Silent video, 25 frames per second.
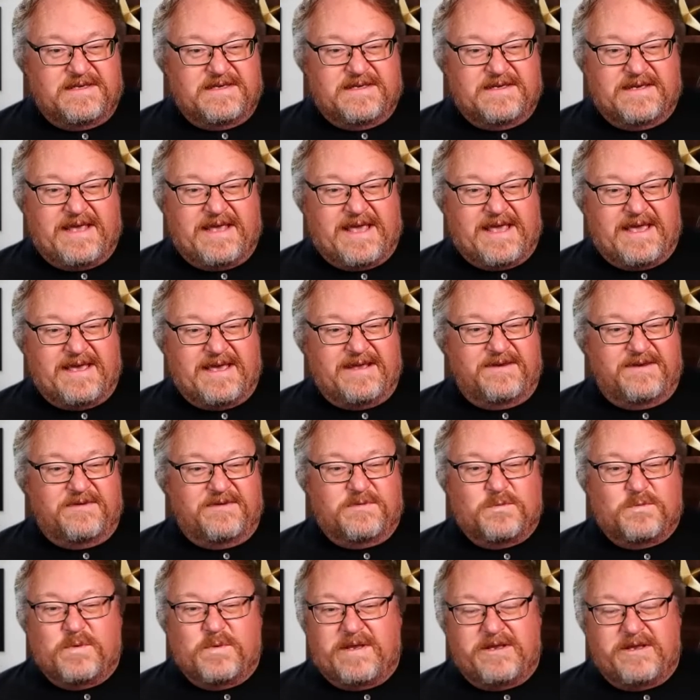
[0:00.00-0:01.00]
And
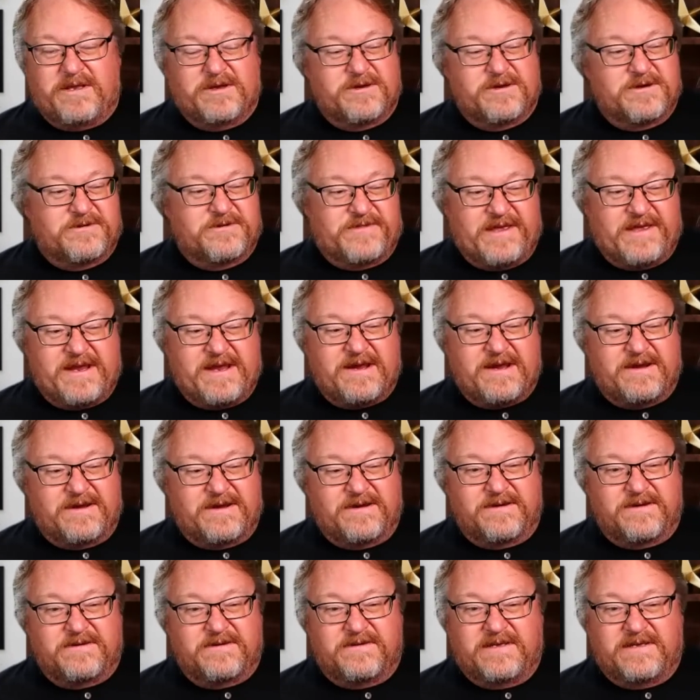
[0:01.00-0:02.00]
when you're
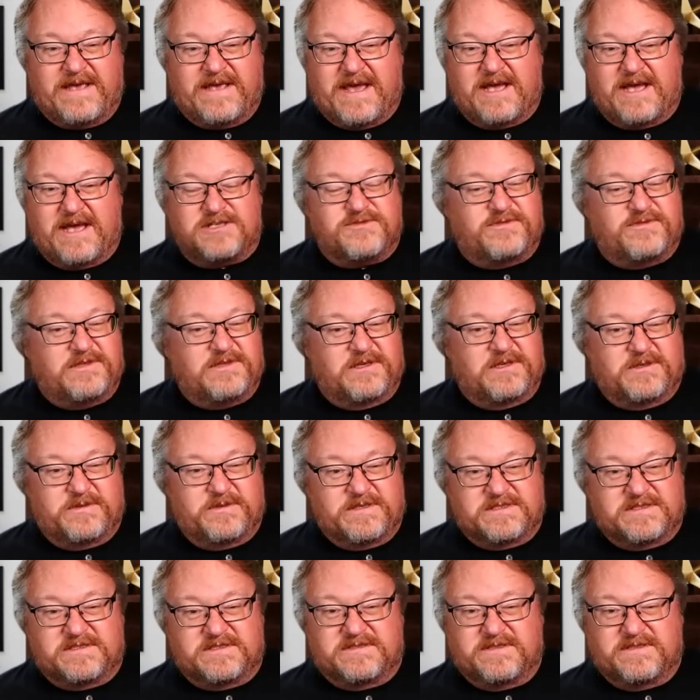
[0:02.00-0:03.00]
there, cash flow
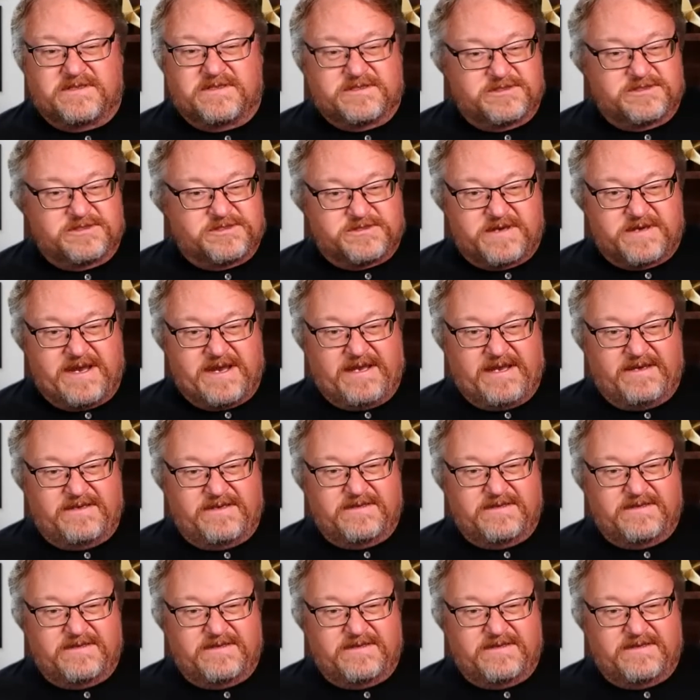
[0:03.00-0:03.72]
is constrained